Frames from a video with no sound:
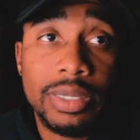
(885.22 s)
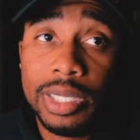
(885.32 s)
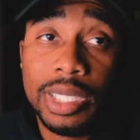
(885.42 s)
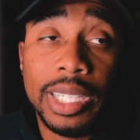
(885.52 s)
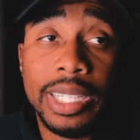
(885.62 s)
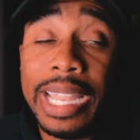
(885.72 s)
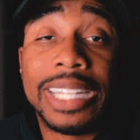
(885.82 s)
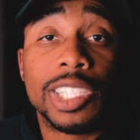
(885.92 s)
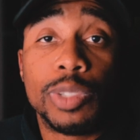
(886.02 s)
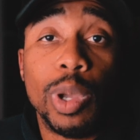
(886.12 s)
Shit,
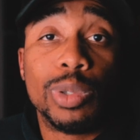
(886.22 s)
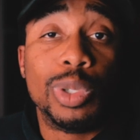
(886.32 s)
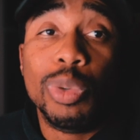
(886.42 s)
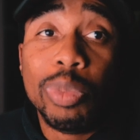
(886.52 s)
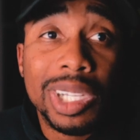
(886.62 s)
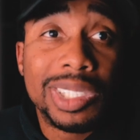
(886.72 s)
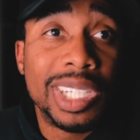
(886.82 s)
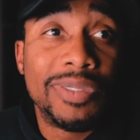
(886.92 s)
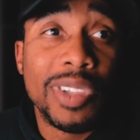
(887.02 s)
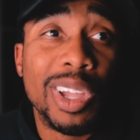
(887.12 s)
not to smoke too much
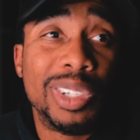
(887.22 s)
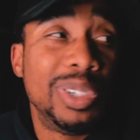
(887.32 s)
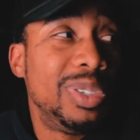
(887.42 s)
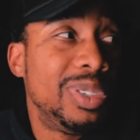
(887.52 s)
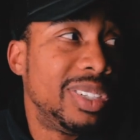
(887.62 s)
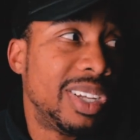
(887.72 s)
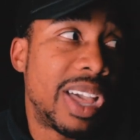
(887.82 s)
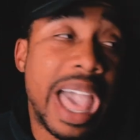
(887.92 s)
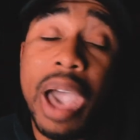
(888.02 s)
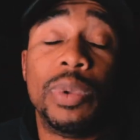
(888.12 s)
if y'all do.
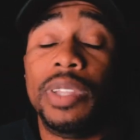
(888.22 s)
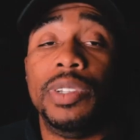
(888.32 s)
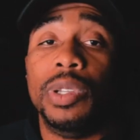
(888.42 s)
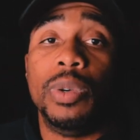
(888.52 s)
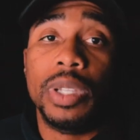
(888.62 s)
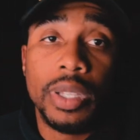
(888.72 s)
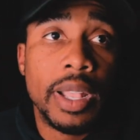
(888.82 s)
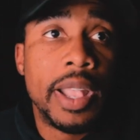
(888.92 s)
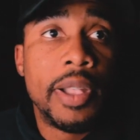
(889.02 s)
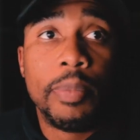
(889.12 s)
I wouldn't even do it.
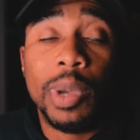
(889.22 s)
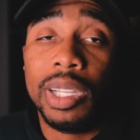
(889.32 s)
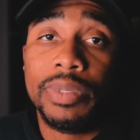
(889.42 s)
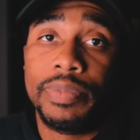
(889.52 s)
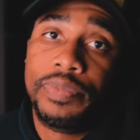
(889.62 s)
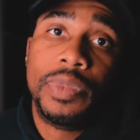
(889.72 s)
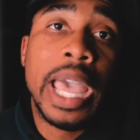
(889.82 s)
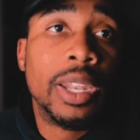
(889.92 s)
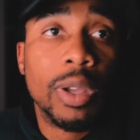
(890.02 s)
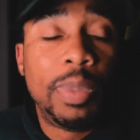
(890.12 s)
But
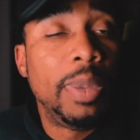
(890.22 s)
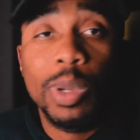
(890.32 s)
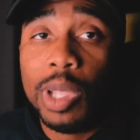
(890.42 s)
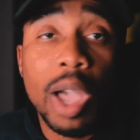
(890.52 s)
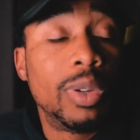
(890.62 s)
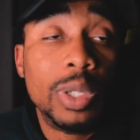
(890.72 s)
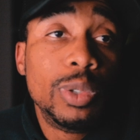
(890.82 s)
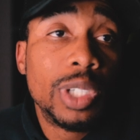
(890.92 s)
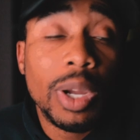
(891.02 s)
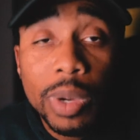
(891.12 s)
I know people, y'all gonna do
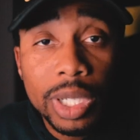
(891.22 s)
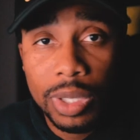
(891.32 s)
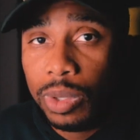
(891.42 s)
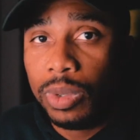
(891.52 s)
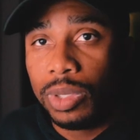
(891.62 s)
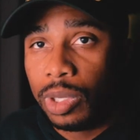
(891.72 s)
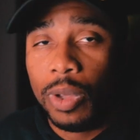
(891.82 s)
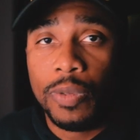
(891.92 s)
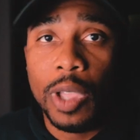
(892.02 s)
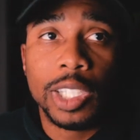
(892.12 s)
what y'all wanna do.
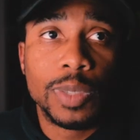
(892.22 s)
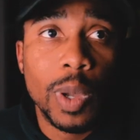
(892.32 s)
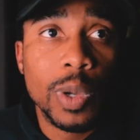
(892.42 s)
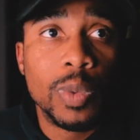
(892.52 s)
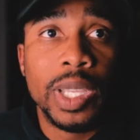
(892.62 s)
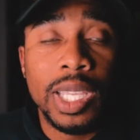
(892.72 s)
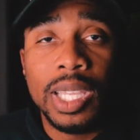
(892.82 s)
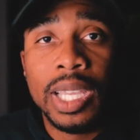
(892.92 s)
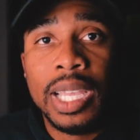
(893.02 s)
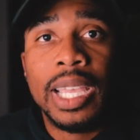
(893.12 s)
So if y'all smoke
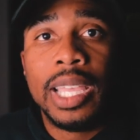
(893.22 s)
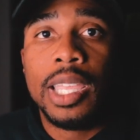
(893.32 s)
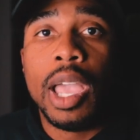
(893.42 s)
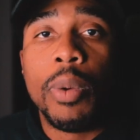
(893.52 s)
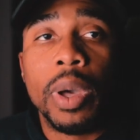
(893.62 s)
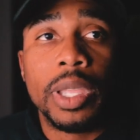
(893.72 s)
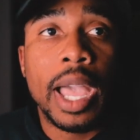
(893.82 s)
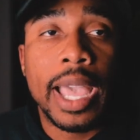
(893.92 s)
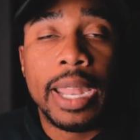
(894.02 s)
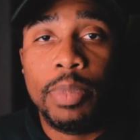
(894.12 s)
weed, y'all
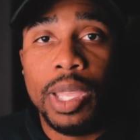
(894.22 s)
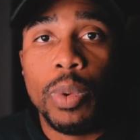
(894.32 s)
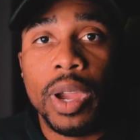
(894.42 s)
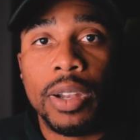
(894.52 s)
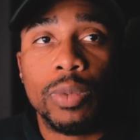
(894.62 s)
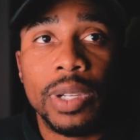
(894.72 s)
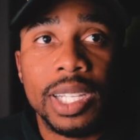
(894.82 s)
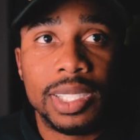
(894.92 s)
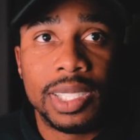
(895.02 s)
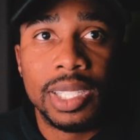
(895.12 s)
gotta be aware of the
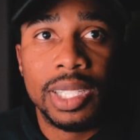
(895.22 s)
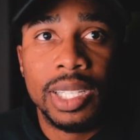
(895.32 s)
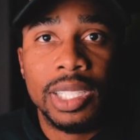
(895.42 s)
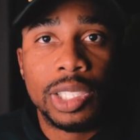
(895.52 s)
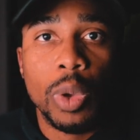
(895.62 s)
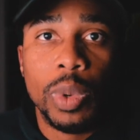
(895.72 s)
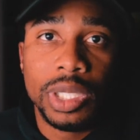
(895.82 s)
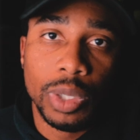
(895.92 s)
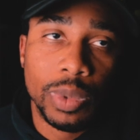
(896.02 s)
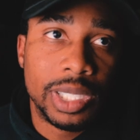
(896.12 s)
risk. So
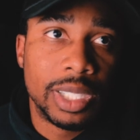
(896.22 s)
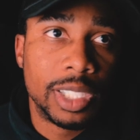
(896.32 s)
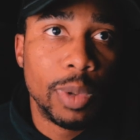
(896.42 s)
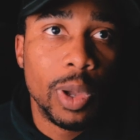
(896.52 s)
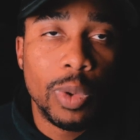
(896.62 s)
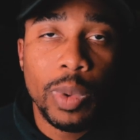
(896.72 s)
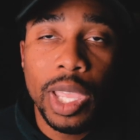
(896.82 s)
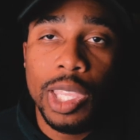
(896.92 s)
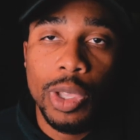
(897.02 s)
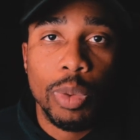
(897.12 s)
what's the risk of smoking
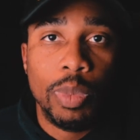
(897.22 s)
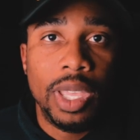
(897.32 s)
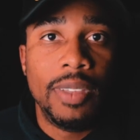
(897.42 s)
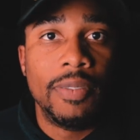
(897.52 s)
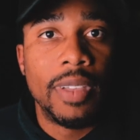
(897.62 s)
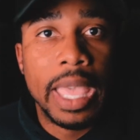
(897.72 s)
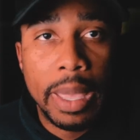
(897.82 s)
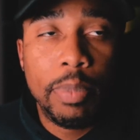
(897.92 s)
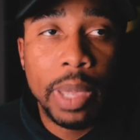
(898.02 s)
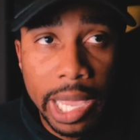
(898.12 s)
weed? You gonna be
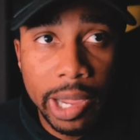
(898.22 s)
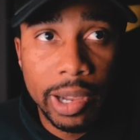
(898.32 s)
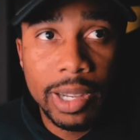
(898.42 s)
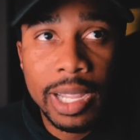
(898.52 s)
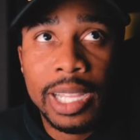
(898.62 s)
impaired.